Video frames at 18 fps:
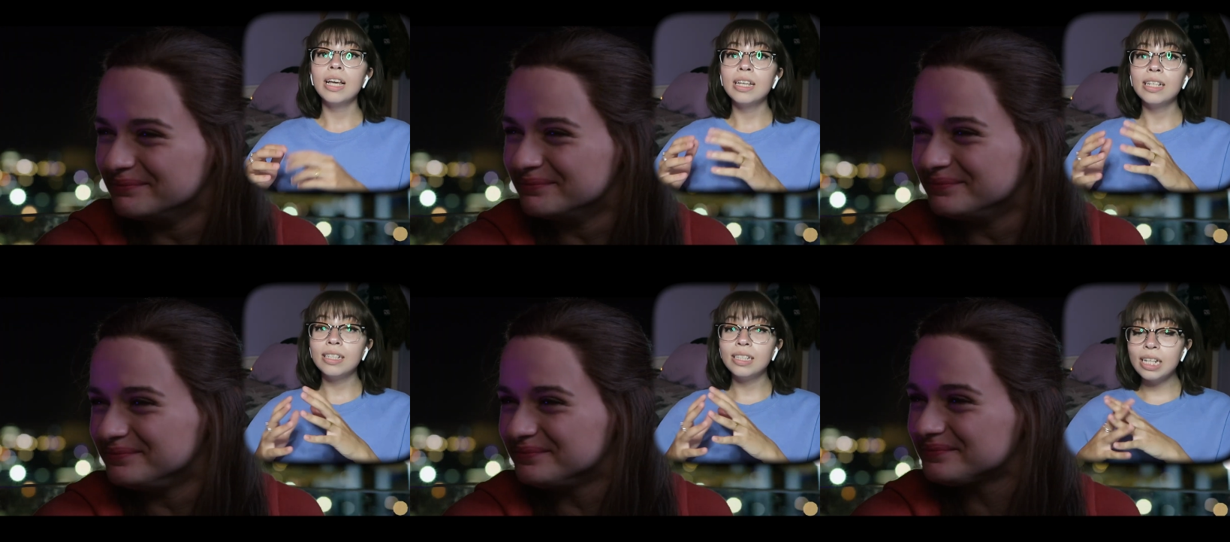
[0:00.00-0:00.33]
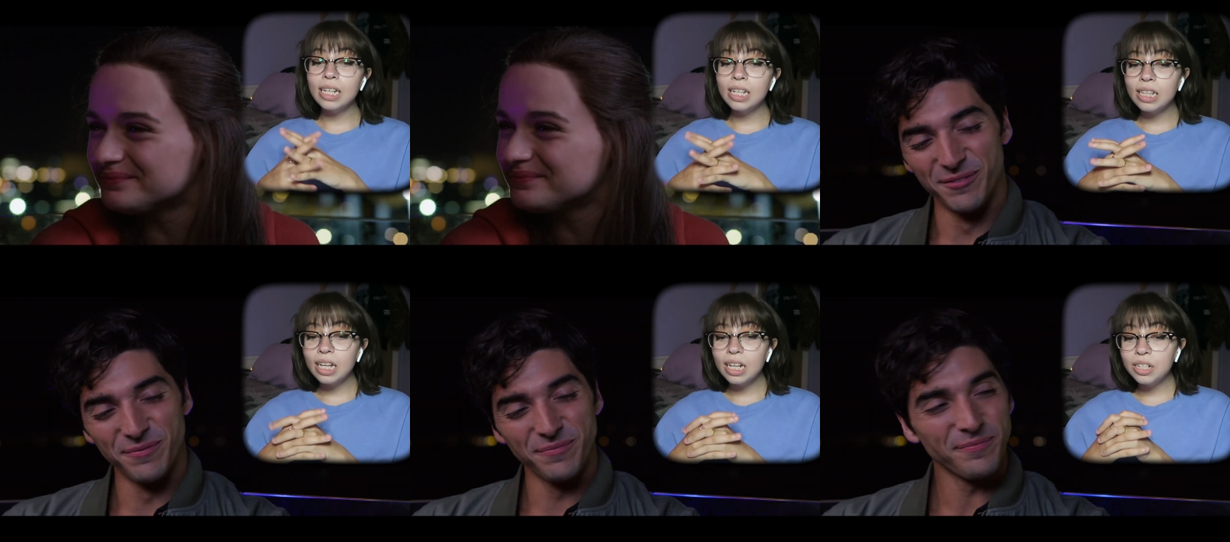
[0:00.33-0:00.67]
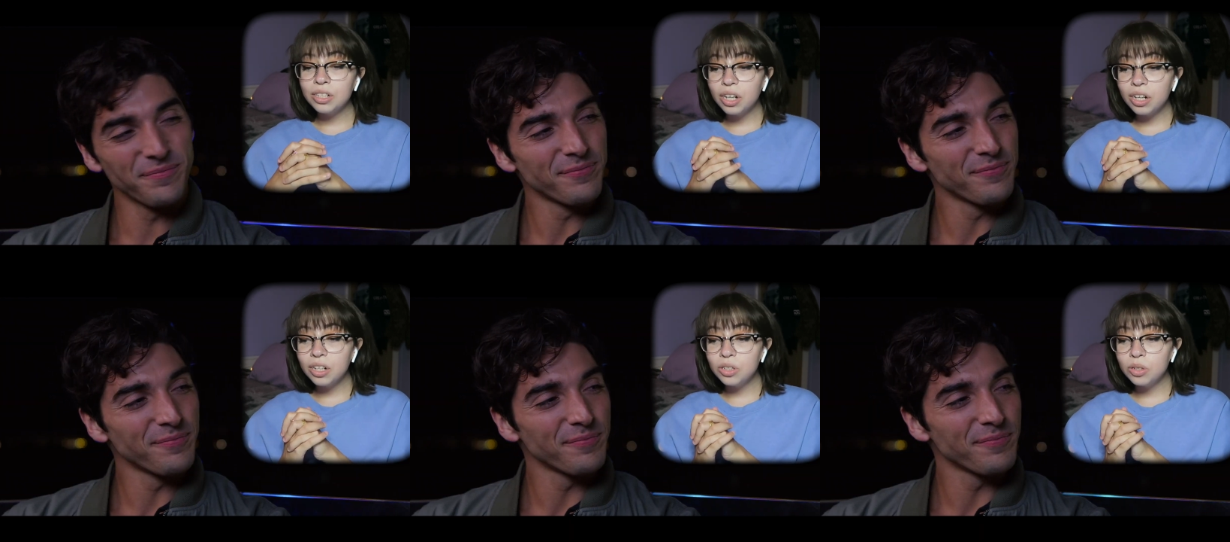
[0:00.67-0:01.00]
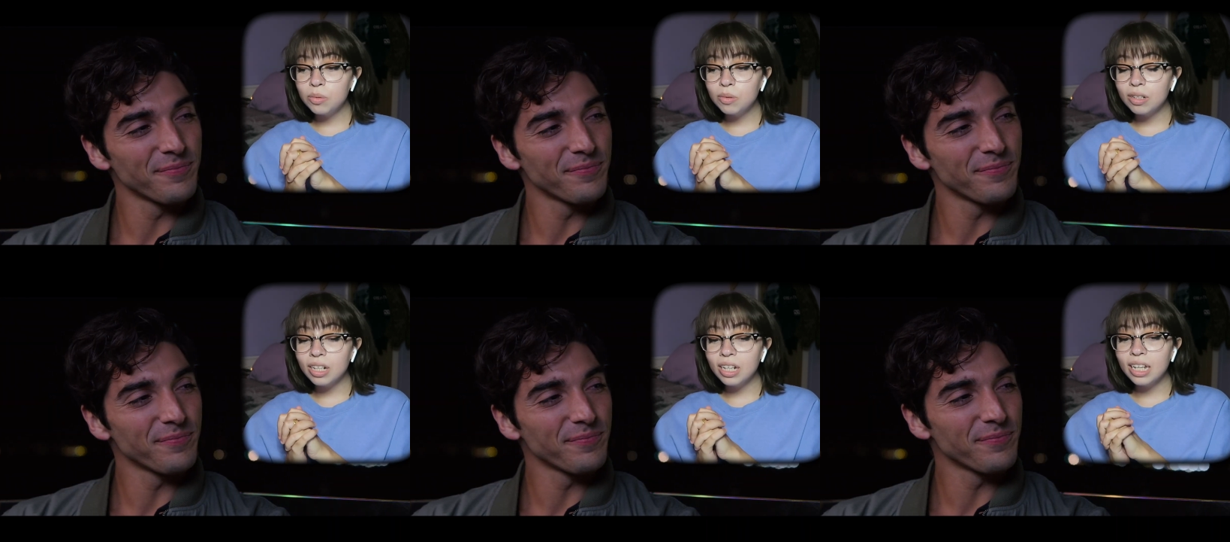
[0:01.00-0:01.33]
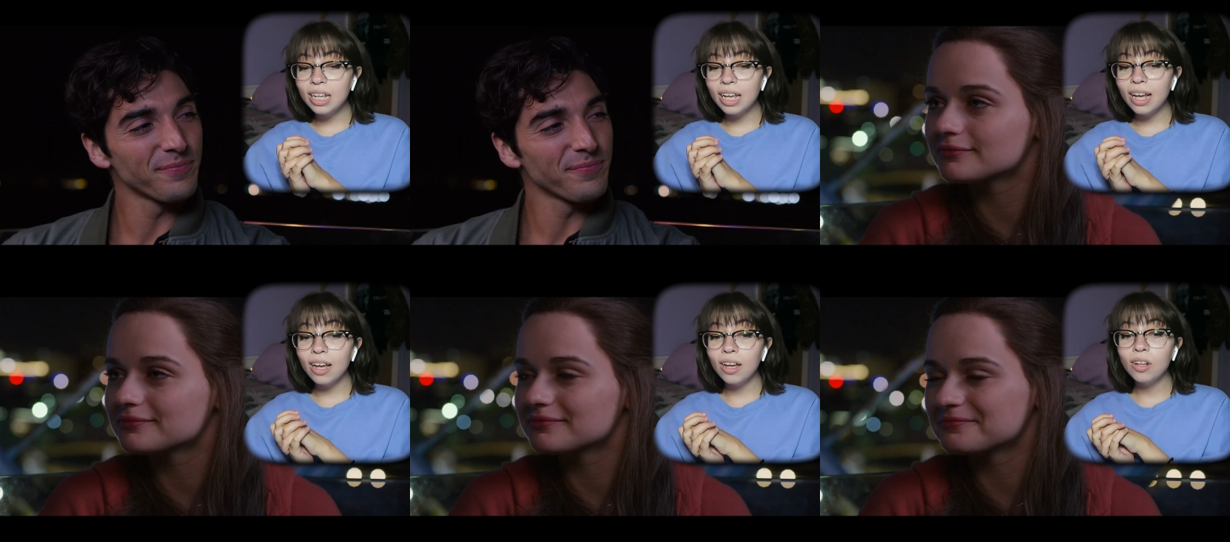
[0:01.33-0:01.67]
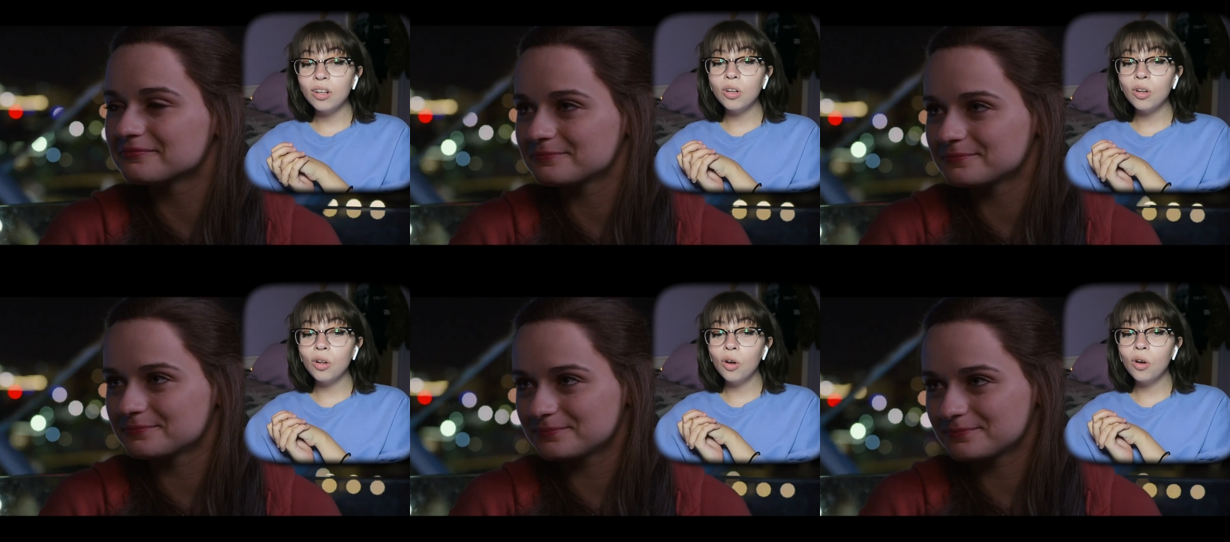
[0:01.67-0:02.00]
Speaker 1: See, they genuinely get
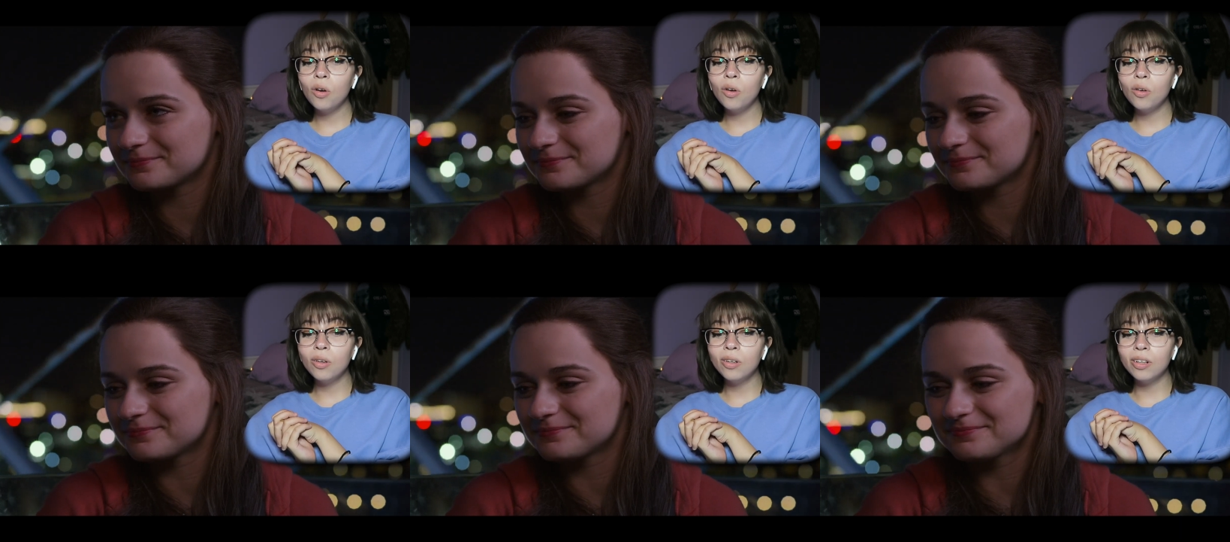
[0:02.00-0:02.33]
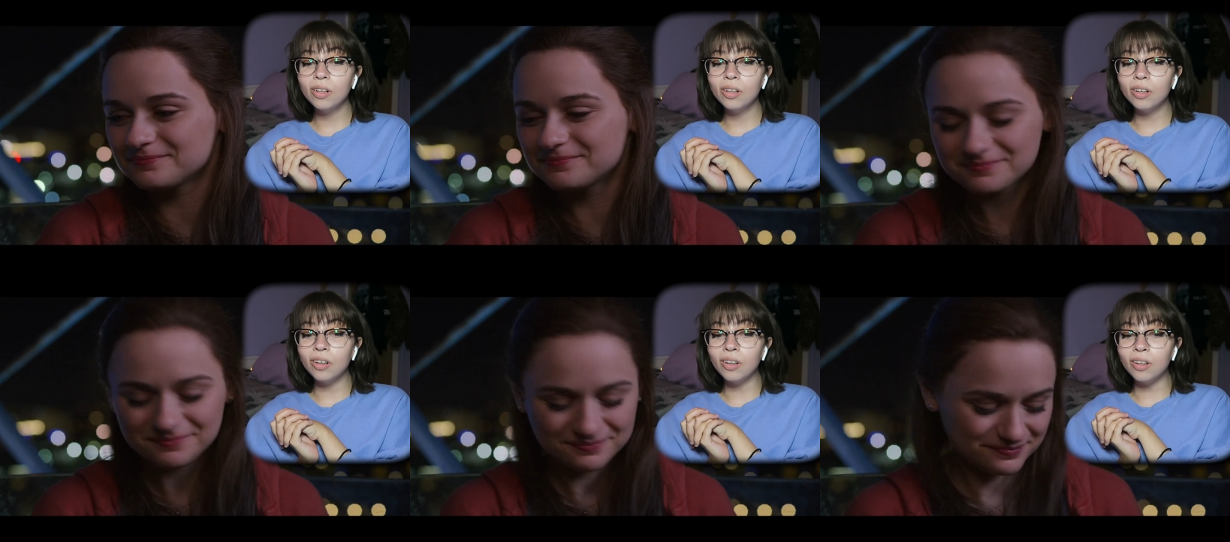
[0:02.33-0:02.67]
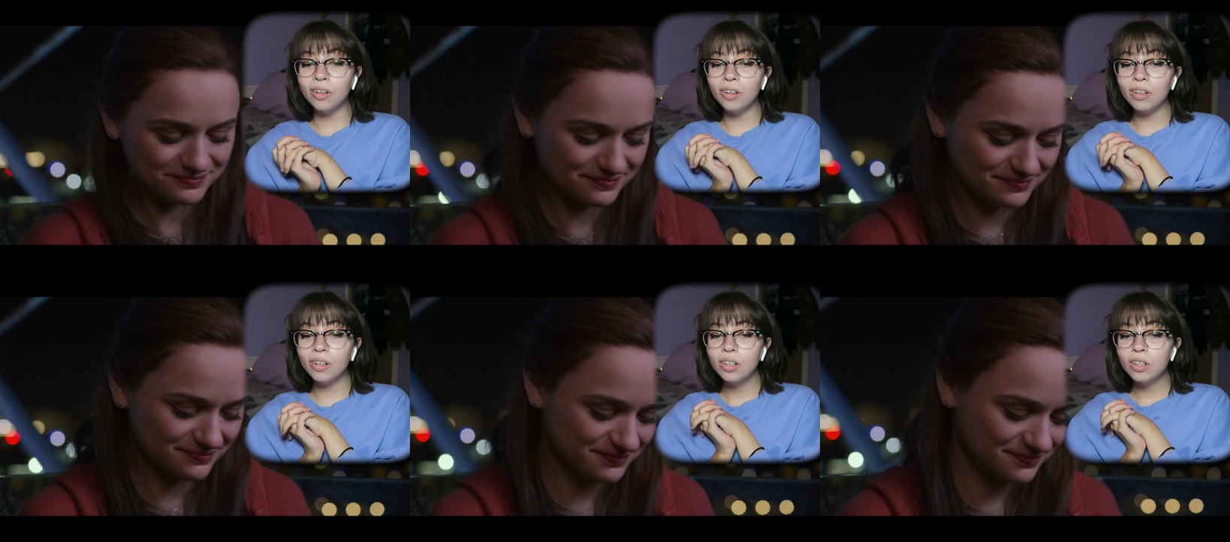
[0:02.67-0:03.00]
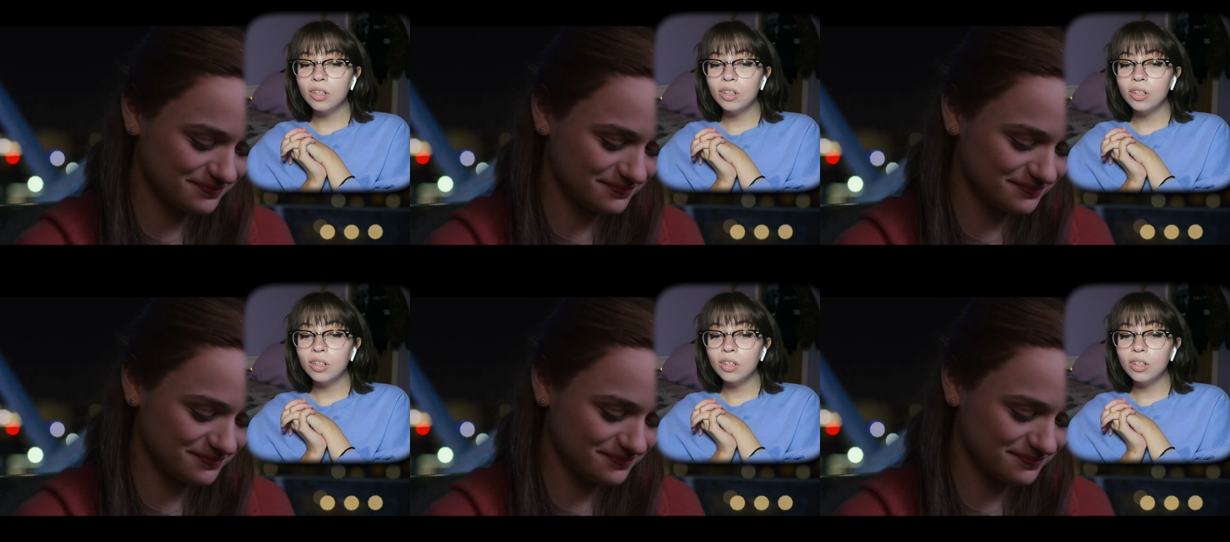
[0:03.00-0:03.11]
along.